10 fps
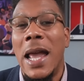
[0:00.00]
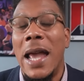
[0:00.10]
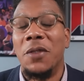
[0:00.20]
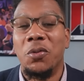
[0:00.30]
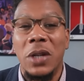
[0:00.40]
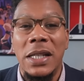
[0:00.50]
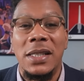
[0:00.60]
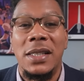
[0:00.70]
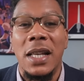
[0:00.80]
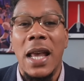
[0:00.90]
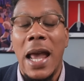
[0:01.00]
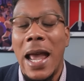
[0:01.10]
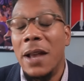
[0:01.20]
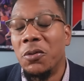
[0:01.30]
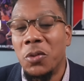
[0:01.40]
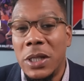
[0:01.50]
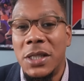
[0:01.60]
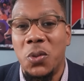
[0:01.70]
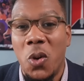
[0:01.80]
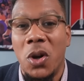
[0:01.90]
at
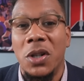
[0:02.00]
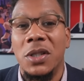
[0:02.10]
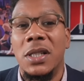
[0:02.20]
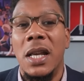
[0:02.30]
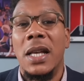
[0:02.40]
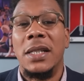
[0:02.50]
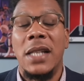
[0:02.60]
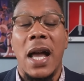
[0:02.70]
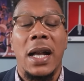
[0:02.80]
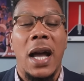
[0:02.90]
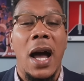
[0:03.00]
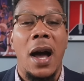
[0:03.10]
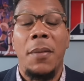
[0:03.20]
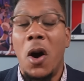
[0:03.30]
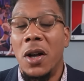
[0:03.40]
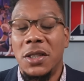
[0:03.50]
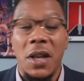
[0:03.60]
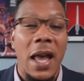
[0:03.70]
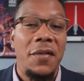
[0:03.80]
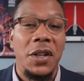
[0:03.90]
reese@reesewaters.com. I also
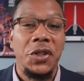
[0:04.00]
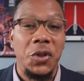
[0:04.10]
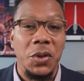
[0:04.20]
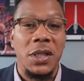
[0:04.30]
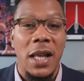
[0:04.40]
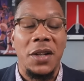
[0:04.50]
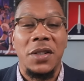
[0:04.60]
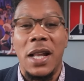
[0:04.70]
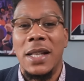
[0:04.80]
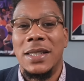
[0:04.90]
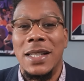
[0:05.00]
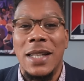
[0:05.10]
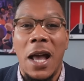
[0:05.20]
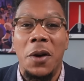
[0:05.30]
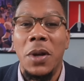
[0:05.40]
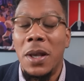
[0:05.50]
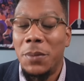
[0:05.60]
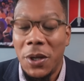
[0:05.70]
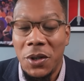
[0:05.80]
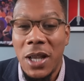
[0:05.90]
have a newsletter that I send out
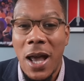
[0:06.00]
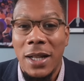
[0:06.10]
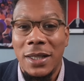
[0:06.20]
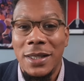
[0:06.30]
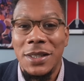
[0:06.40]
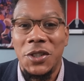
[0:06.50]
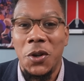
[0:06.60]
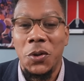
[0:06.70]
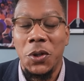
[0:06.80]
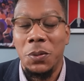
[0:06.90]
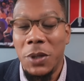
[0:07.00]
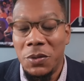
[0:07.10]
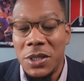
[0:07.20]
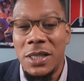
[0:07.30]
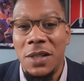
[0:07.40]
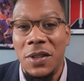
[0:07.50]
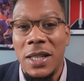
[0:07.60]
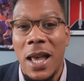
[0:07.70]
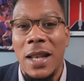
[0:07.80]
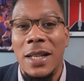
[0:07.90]
periodically, so you'll be receiving
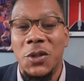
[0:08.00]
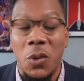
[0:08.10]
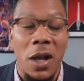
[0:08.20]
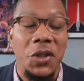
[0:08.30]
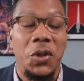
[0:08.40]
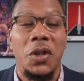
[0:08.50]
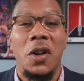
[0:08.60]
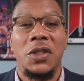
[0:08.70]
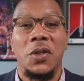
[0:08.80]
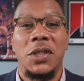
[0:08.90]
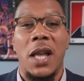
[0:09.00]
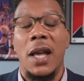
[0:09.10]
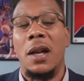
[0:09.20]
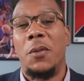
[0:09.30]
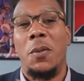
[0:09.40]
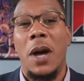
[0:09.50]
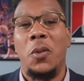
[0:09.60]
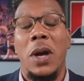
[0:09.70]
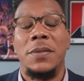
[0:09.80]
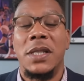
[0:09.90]
that as well. You can also sign up on my
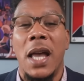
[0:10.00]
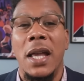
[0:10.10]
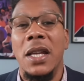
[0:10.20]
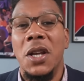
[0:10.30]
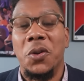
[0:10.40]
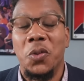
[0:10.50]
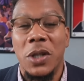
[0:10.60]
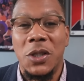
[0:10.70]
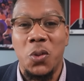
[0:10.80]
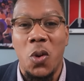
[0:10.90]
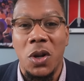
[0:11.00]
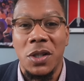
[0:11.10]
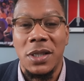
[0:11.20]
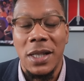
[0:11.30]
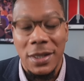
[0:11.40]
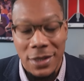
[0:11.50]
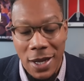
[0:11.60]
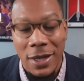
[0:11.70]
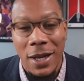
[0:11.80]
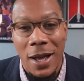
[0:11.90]
website,
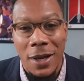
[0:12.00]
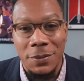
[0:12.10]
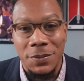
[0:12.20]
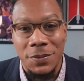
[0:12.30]
reesewaters.com.